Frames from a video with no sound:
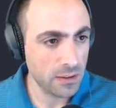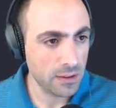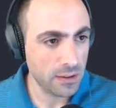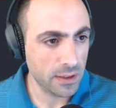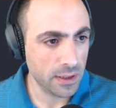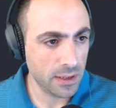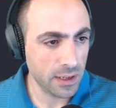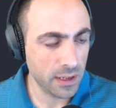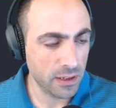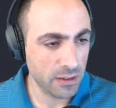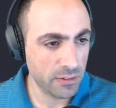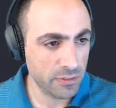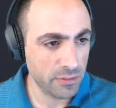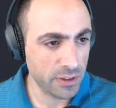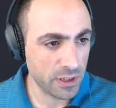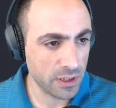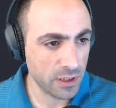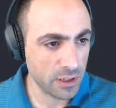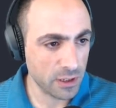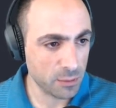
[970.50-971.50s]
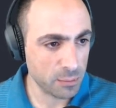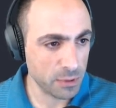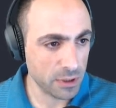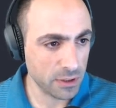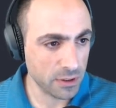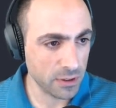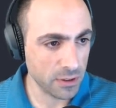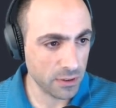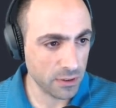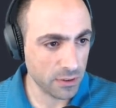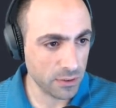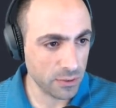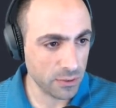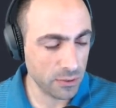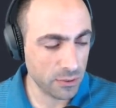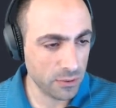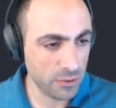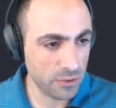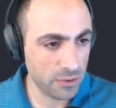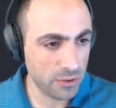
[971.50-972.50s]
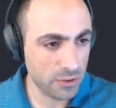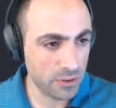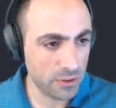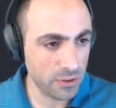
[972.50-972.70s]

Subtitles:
env declared but not used.